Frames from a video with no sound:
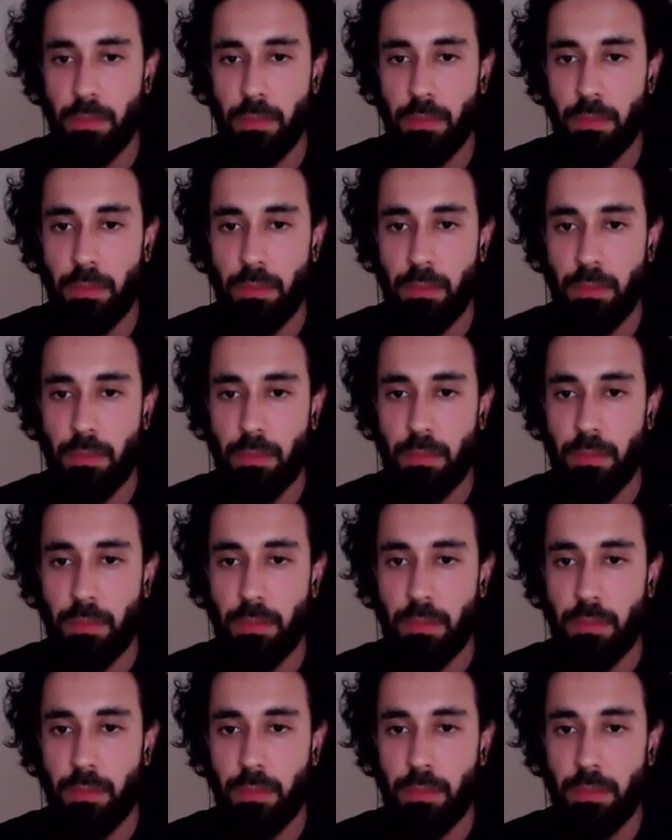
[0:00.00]

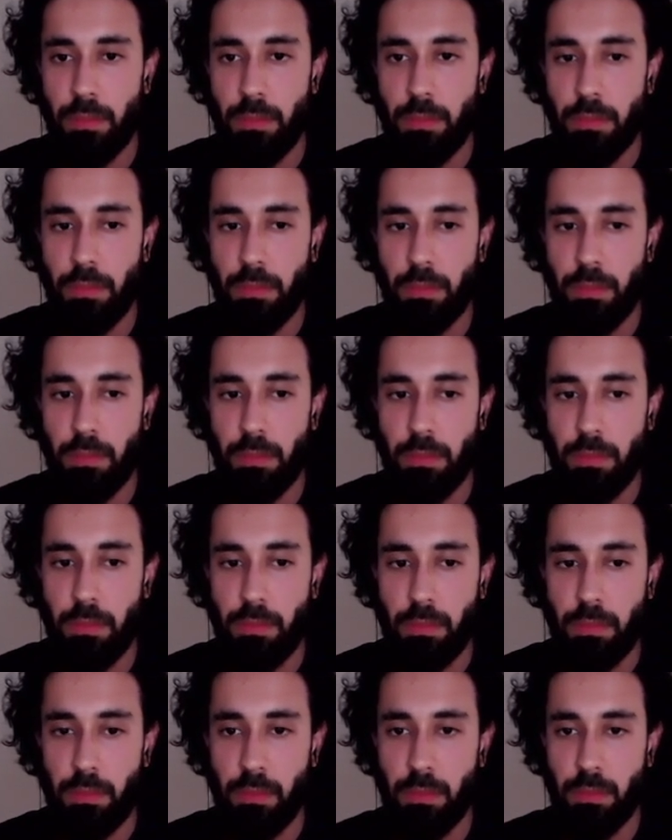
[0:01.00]

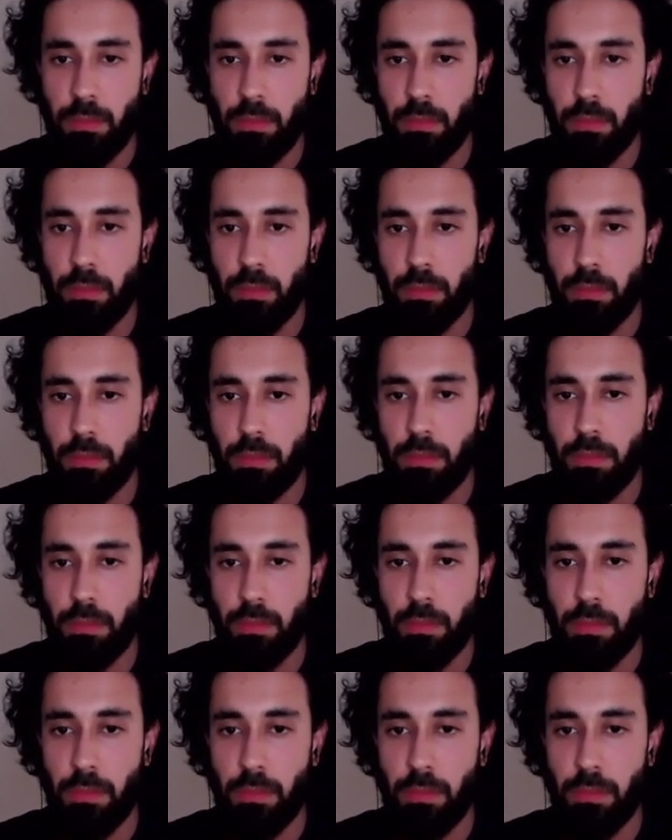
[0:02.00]

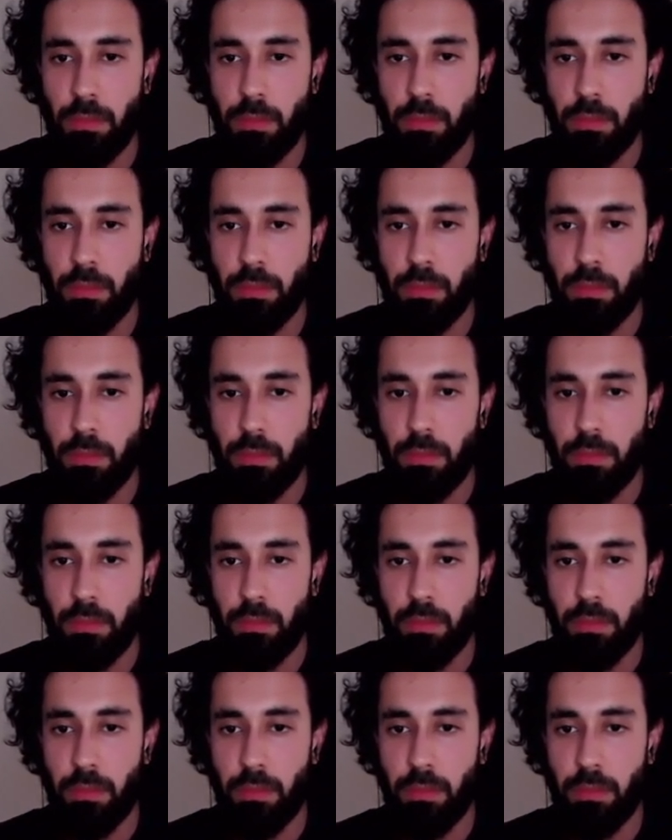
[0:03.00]
(silent)